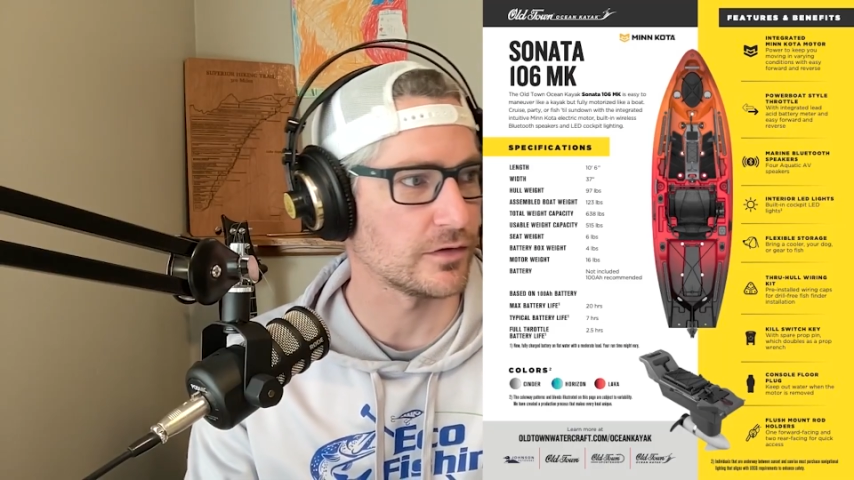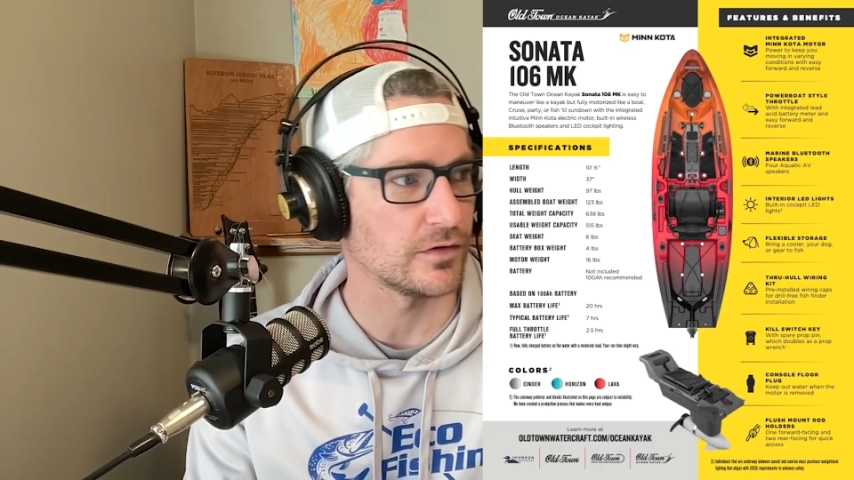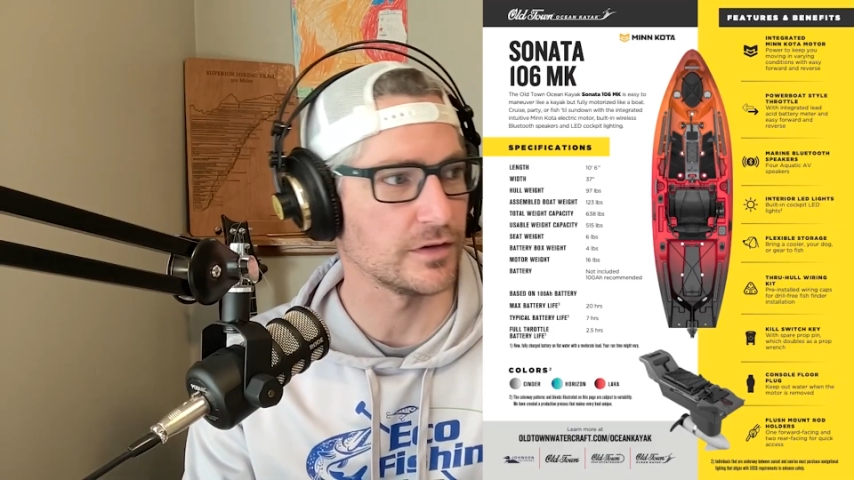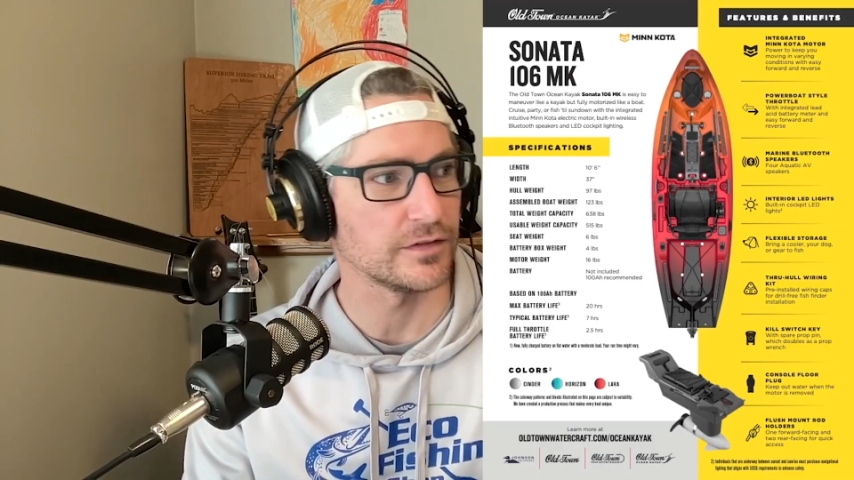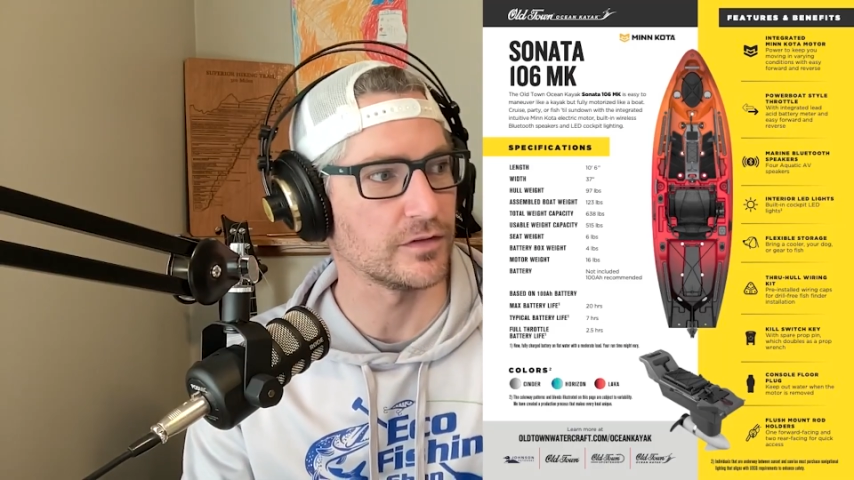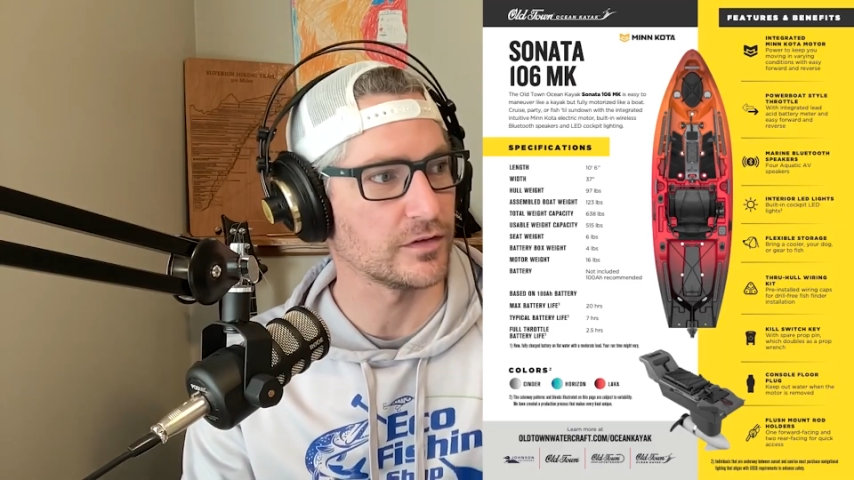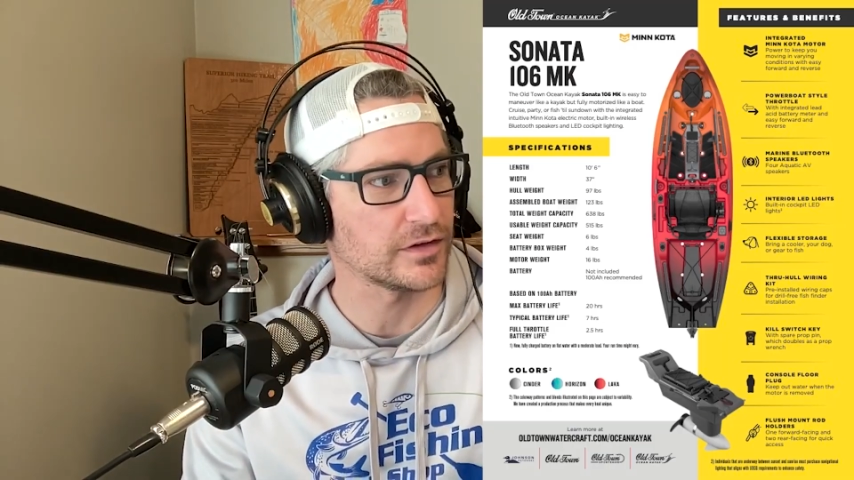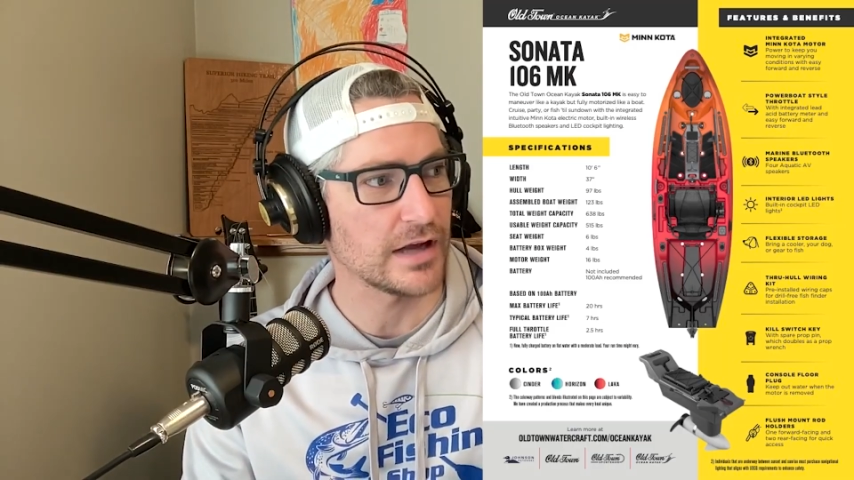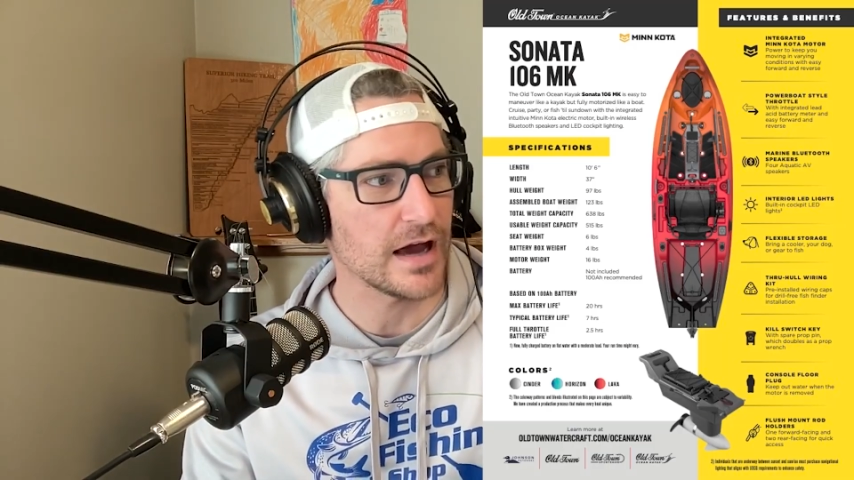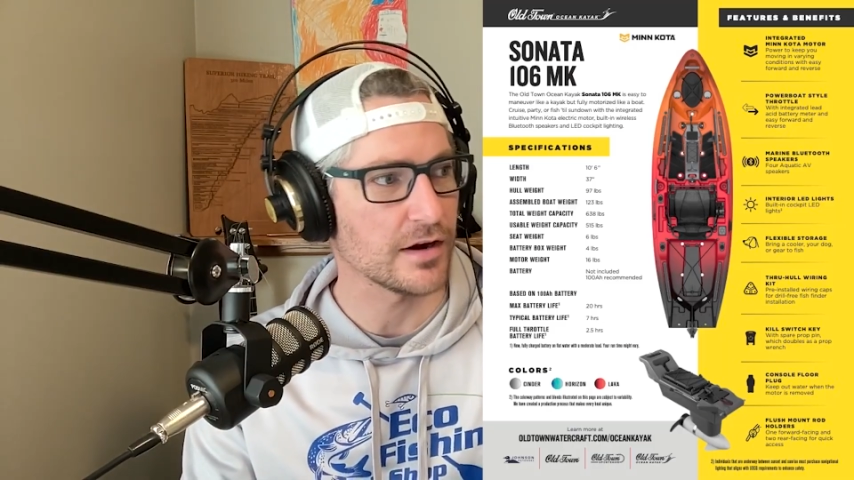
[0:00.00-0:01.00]
So this is the
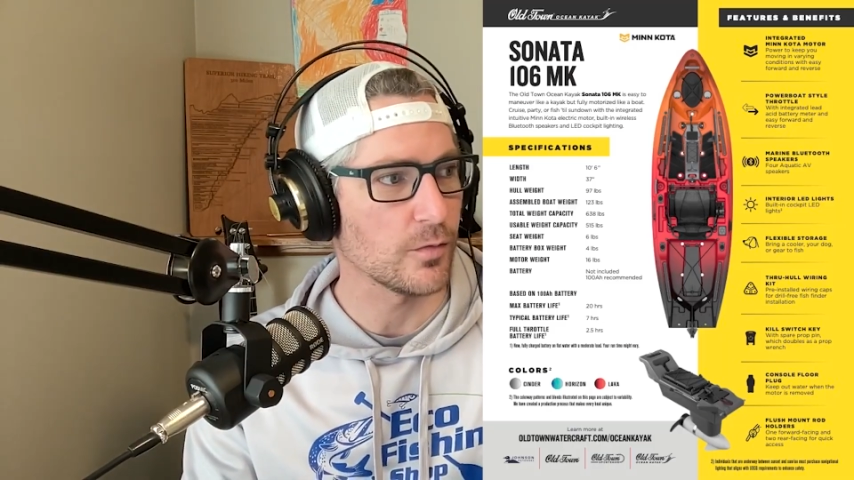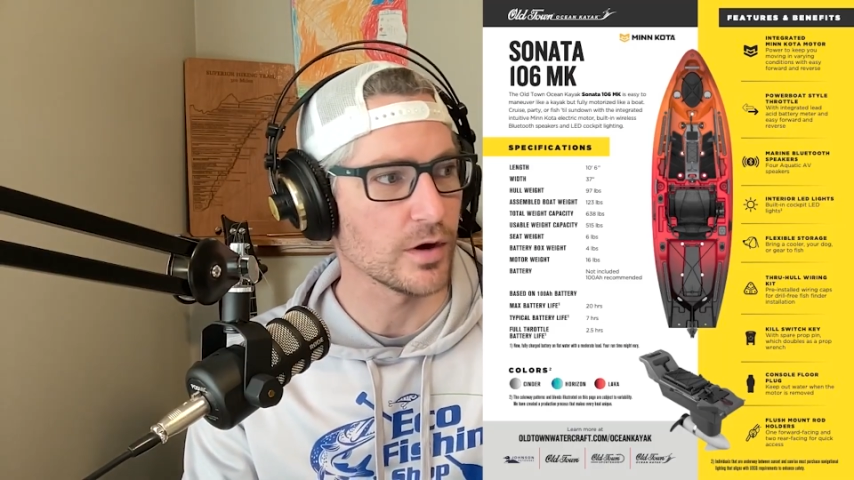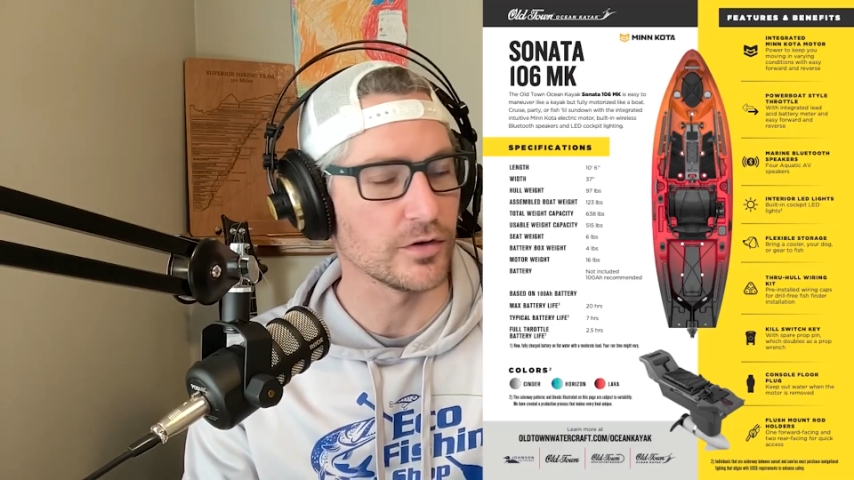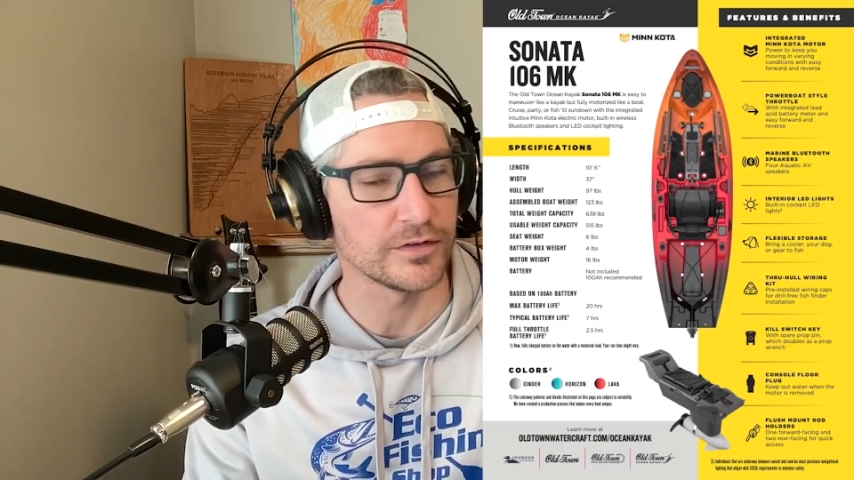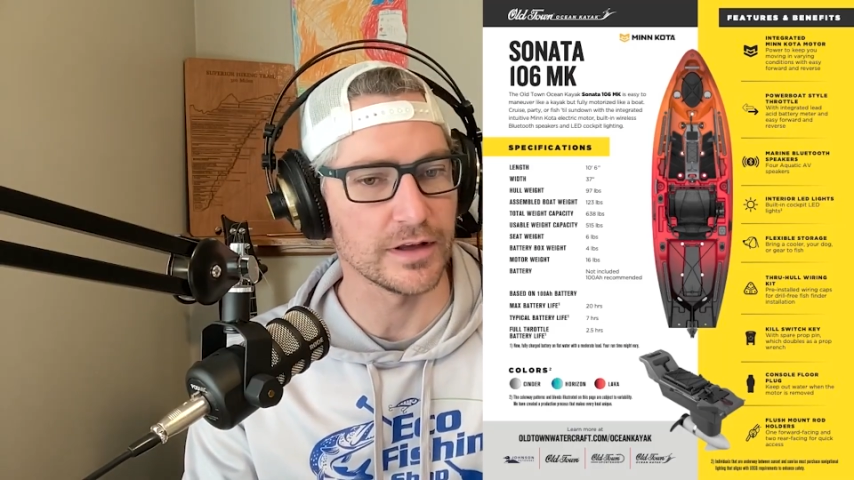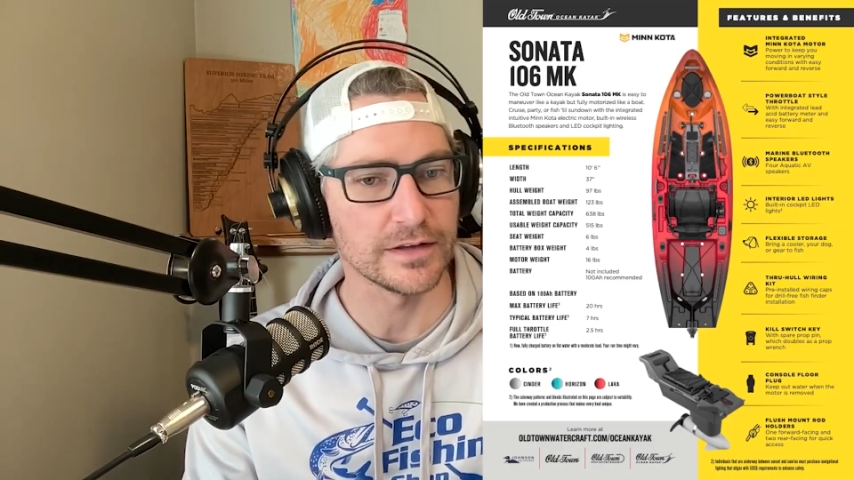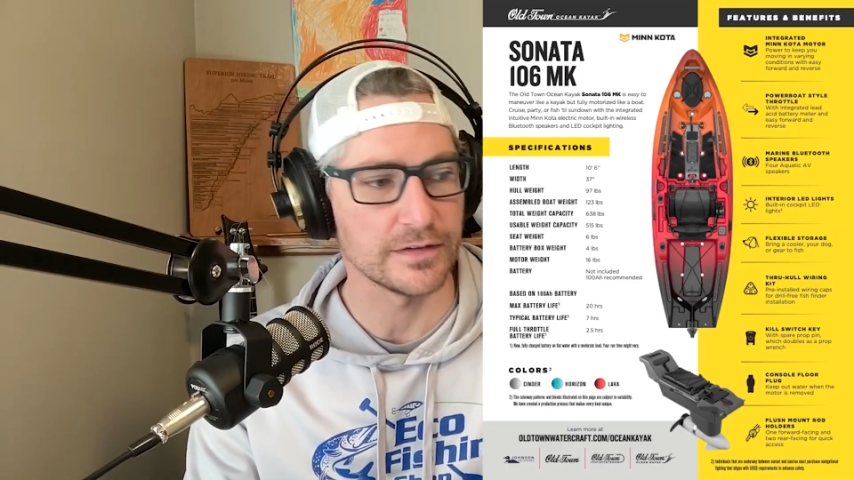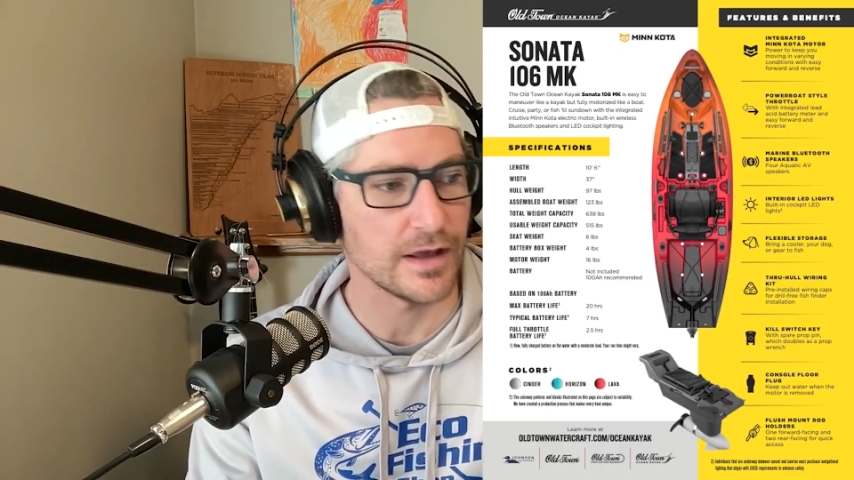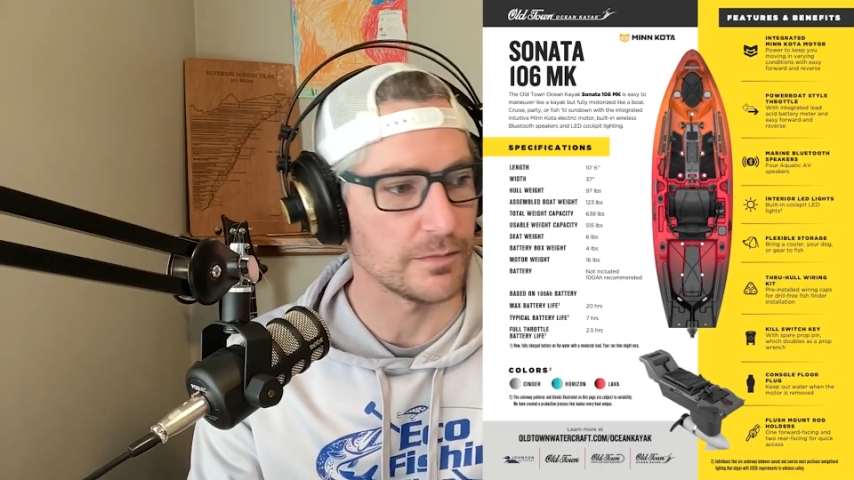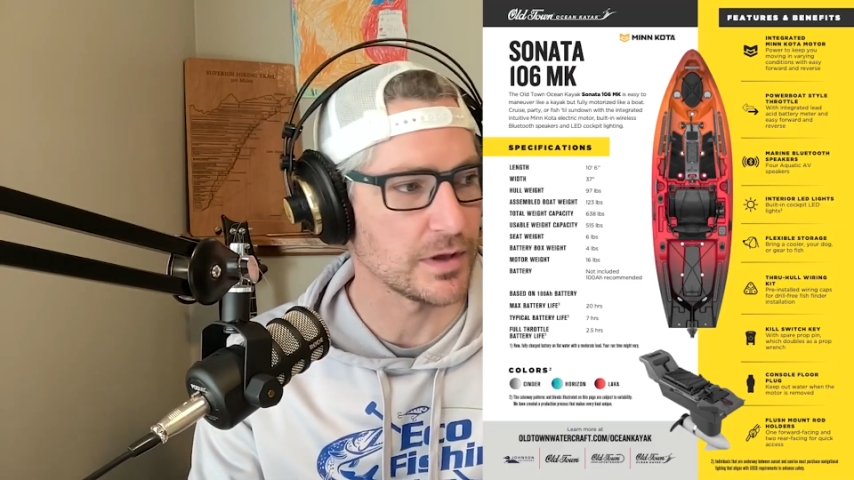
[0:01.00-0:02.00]
Sonata
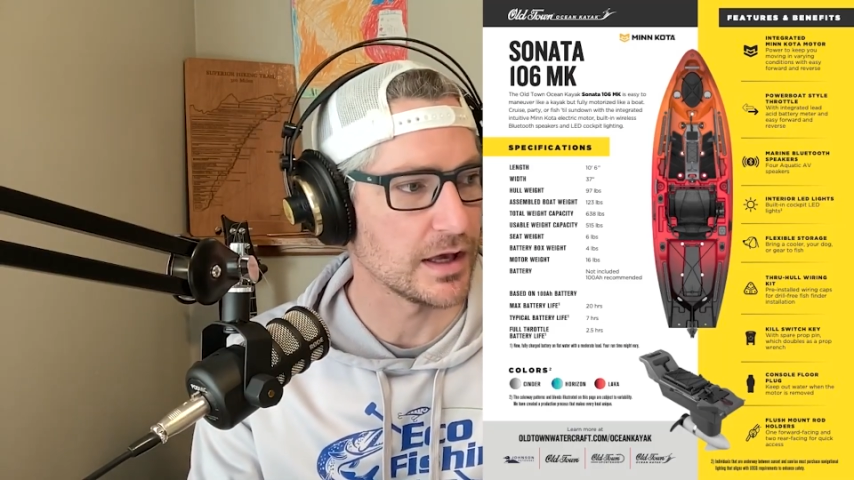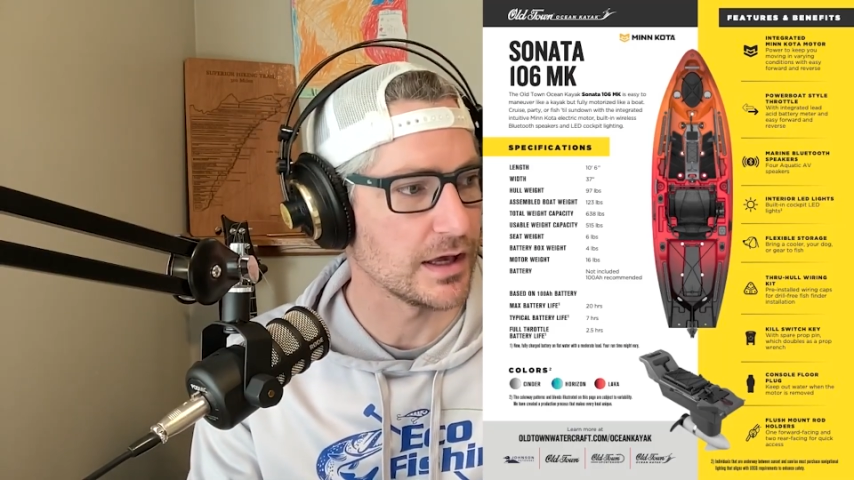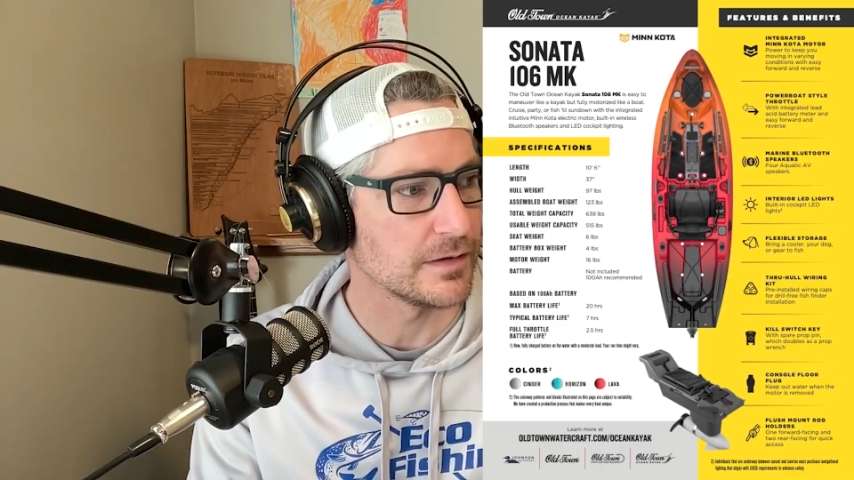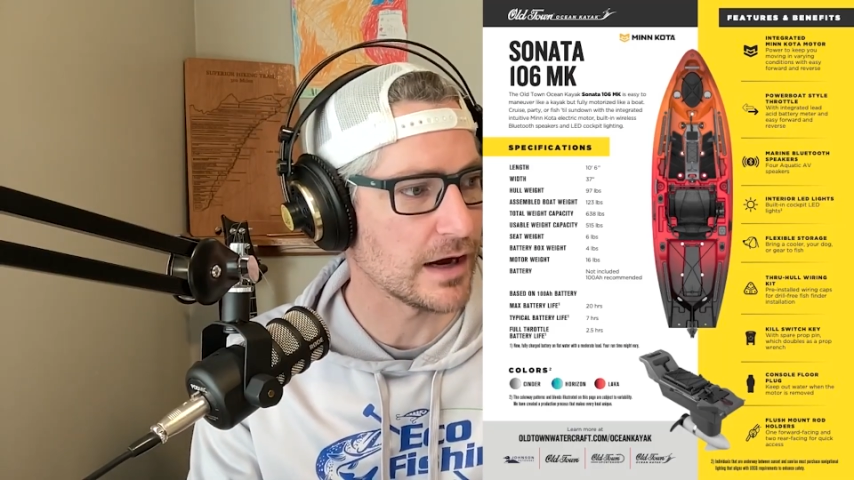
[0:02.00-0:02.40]
106 MK,